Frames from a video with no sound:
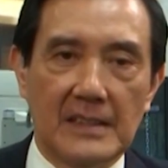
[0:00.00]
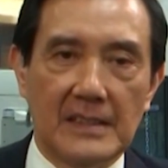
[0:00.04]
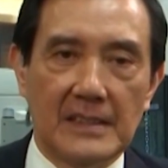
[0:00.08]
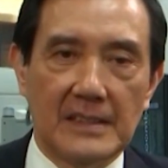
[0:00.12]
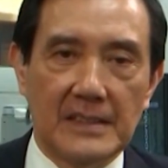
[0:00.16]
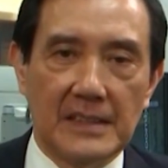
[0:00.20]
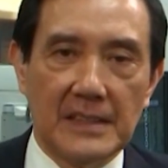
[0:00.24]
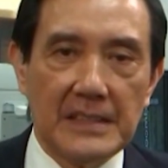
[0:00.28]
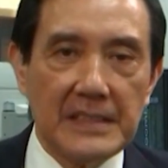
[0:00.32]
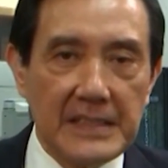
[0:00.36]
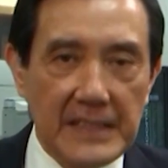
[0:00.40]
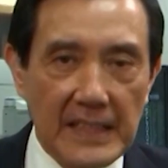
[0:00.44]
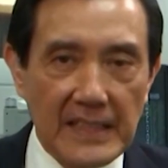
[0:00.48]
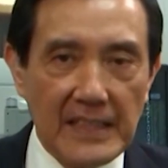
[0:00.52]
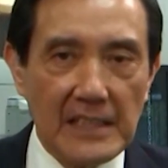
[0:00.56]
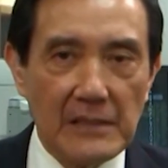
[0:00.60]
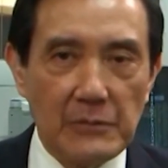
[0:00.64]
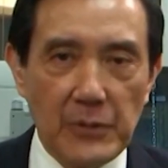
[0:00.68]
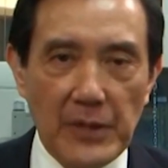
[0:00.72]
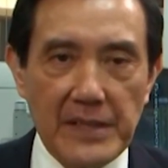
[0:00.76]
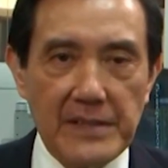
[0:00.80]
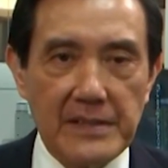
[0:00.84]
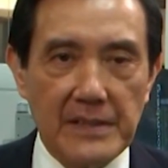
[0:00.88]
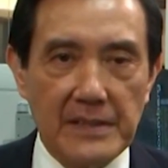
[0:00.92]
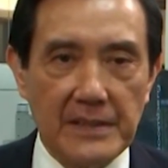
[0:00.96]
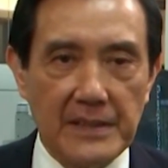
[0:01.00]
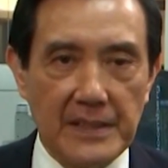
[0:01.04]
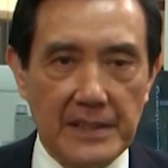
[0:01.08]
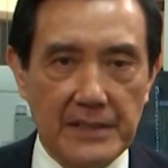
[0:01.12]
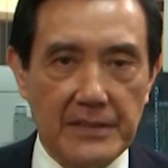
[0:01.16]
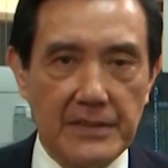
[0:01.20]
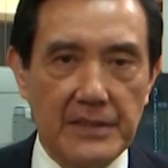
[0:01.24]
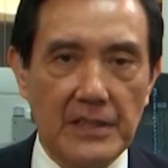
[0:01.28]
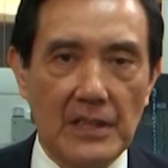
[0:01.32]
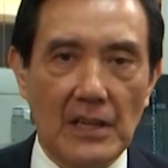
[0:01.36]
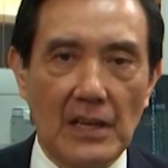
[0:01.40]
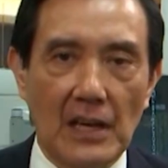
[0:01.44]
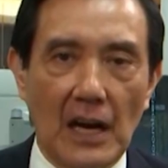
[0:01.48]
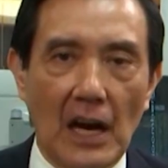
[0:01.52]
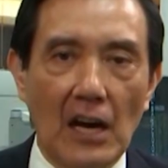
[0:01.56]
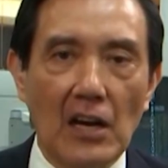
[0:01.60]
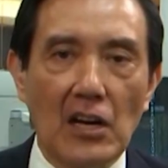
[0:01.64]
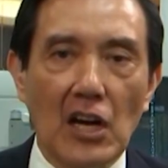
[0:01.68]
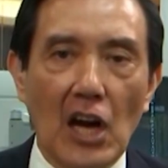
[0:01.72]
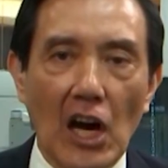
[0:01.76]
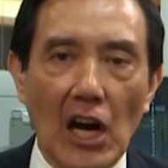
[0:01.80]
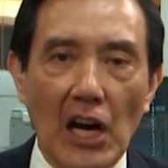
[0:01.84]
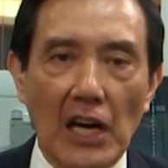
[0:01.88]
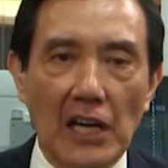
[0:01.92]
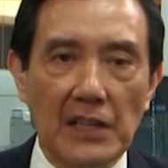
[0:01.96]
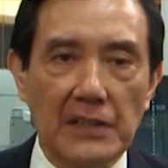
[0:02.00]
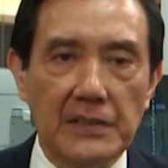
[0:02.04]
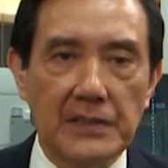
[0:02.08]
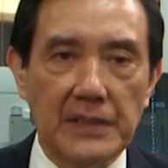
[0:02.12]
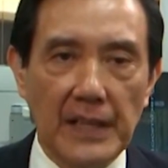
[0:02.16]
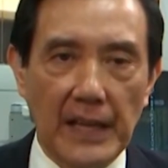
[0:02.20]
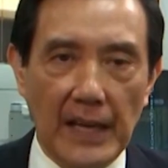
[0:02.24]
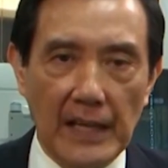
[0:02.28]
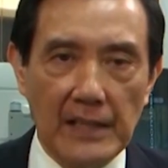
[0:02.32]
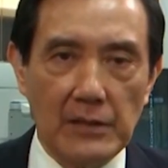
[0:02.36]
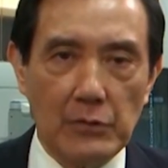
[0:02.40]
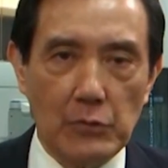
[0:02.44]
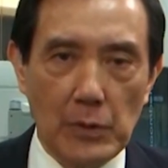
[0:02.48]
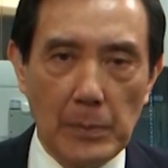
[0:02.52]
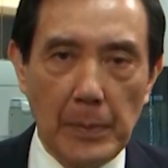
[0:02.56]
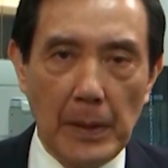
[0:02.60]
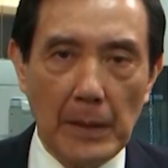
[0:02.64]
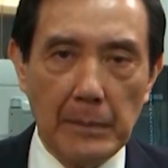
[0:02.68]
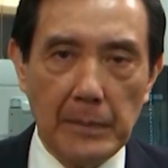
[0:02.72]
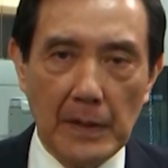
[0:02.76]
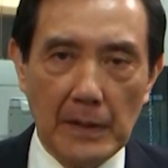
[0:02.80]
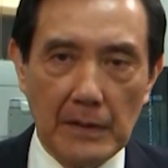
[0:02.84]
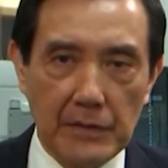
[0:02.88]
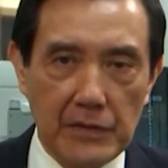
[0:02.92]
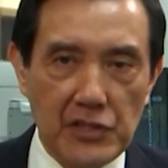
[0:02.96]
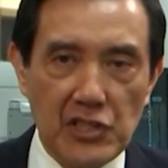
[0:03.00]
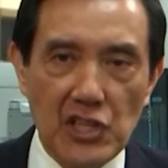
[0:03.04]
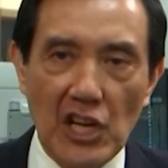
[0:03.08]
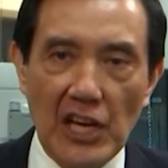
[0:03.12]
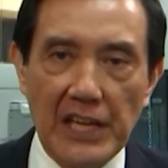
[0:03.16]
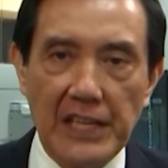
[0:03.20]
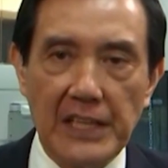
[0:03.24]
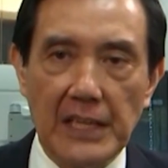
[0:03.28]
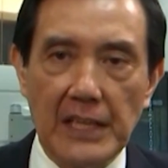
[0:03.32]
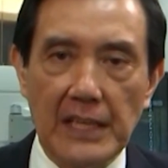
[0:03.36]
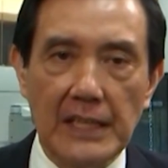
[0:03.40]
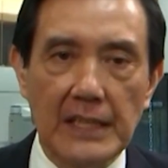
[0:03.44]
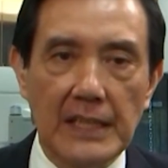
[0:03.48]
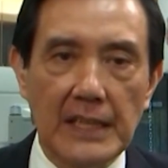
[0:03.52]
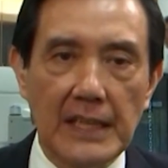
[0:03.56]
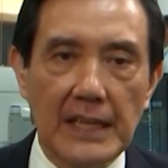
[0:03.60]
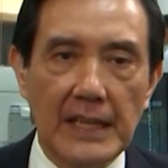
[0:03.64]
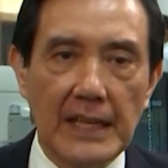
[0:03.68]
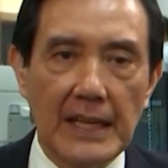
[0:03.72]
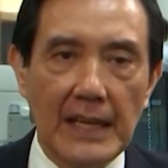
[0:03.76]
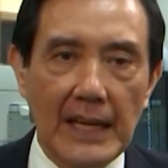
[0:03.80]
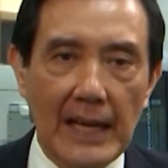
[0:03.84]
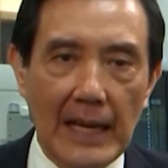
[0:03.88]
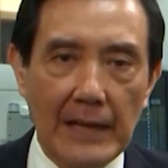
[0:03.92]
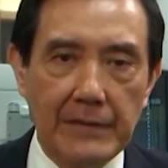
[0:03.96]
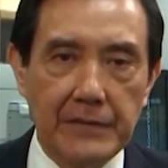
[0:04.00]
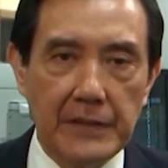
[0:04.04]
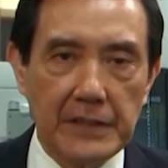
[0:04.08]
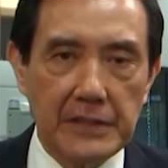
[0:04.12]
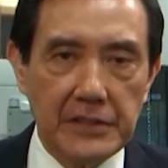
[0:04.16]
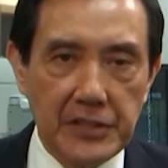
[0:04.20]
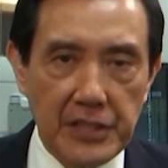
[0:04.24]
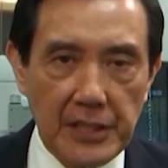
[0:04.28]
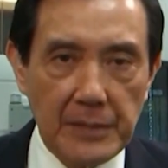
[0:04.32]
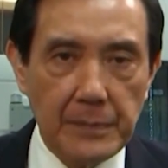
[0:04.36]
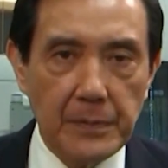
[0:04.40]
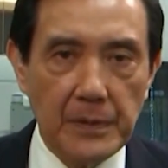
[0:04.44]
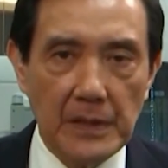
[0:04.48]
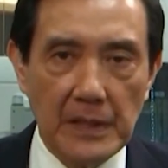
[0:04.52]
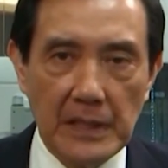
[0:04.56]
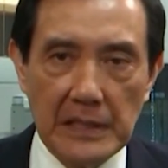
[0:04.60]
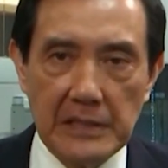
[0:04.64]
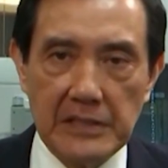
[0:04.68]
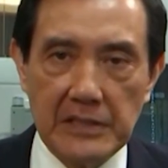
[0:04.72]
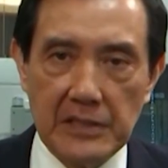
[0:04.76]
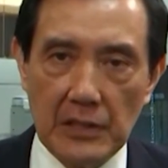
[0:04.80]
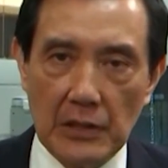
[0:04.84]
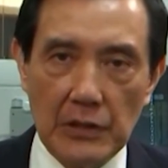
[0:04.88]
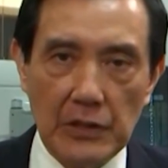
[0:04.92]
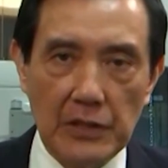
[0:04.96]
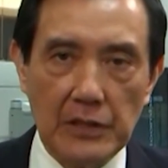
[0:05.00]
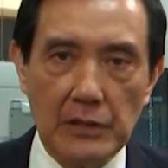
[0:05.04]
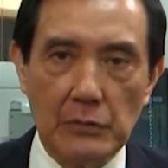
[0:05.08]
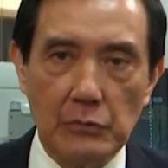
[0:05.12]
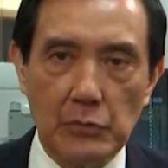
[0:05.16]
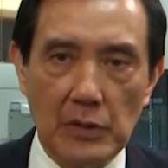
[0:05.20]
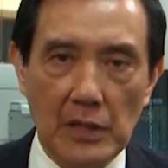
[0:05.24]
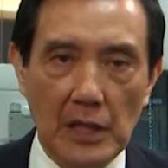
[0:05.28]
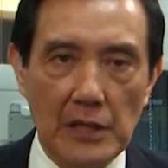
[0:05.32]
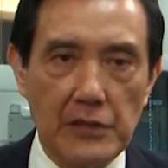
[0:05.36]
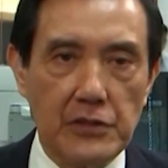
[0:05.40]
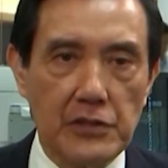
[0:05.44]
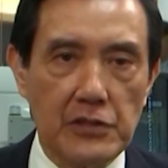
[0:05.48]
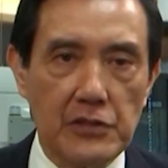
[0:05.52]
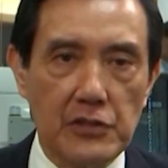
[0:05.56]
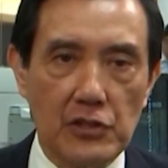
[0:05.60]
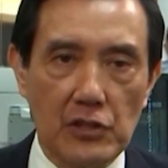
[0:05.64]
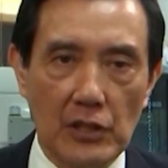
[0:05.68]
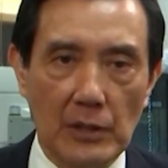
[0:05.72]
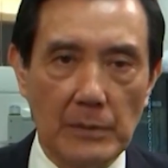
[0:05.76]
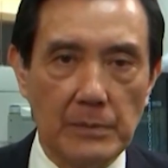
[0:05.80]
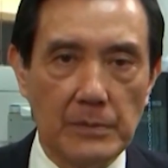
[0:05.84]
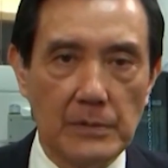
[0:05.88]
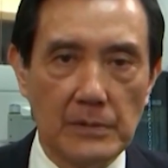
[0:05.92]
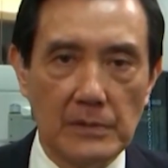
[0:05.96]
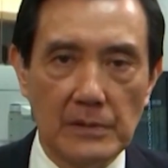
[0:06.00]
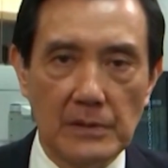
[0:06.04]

The second reason is Hong Kong and the Republic of China have a deep historical relationship.